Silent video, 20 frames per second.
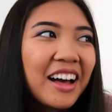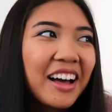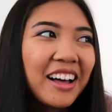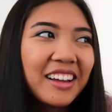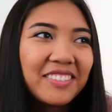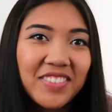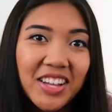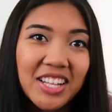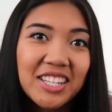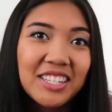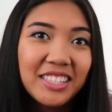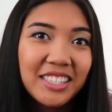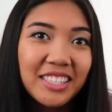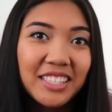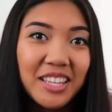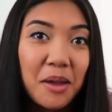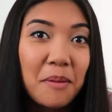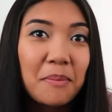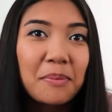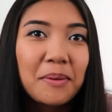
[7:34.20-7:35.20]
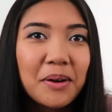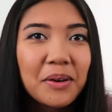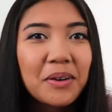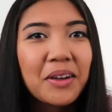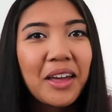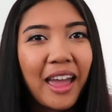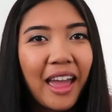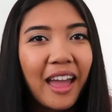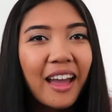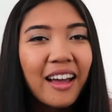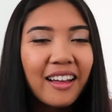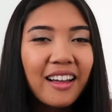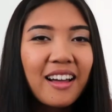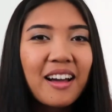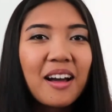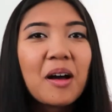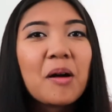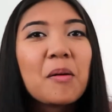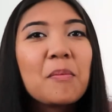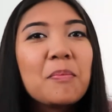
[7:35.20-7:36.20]
I fell asleep. Okay.
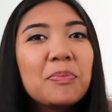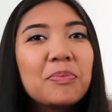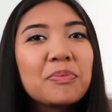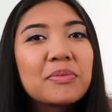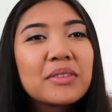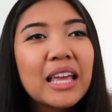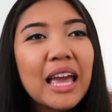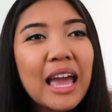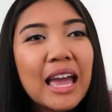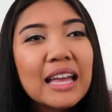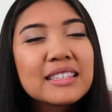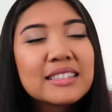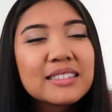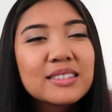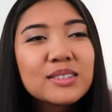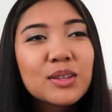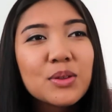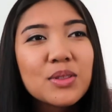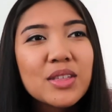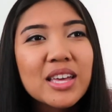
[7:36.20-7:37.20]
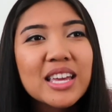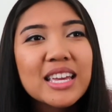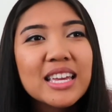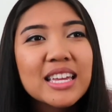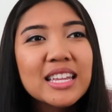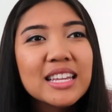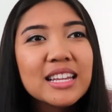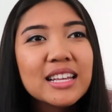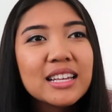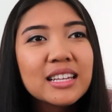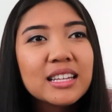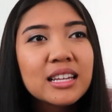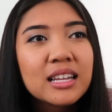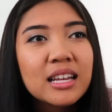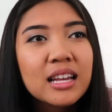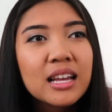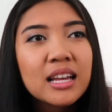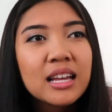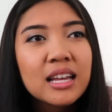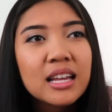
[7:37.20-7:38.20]
And so then
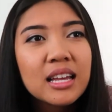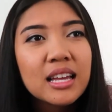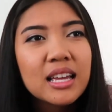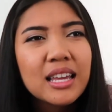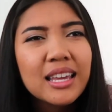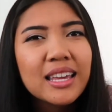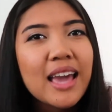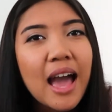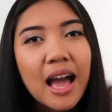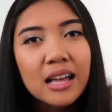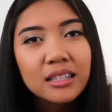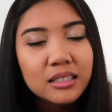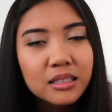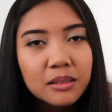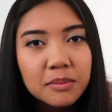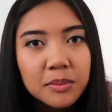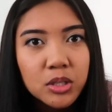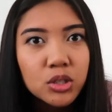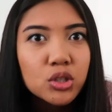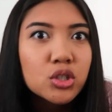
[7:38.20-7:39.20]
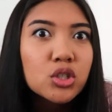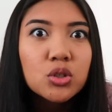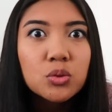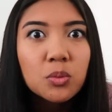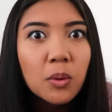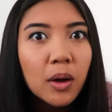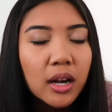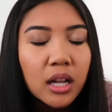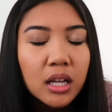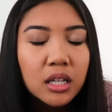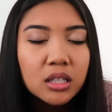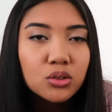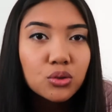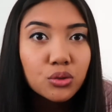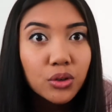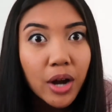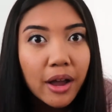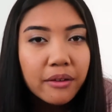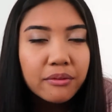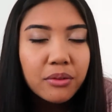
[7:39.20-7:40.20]
he asks me, "Do you want to
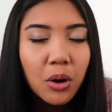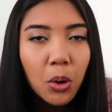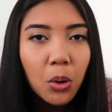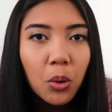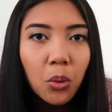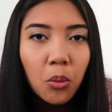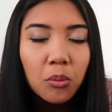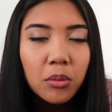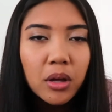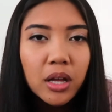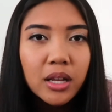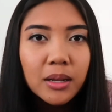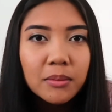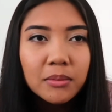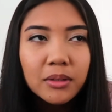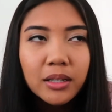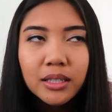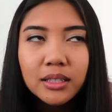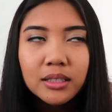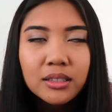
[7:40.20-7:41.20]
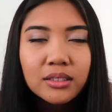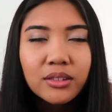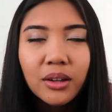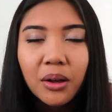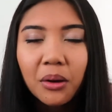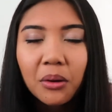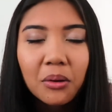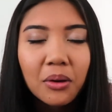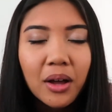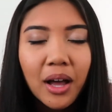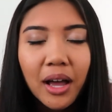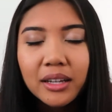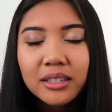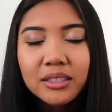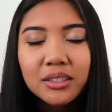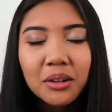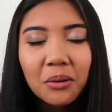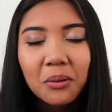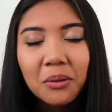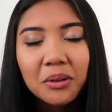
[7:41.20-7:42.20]
drive home?" And I'm like, "No, I
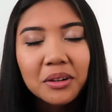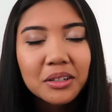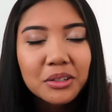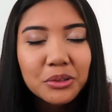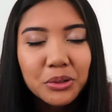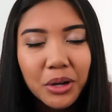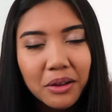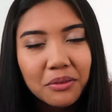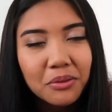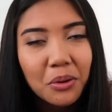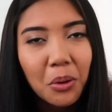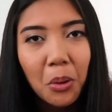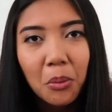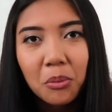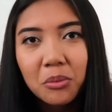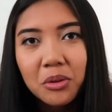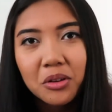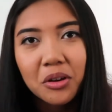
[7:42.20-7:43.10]
don't want to drive home.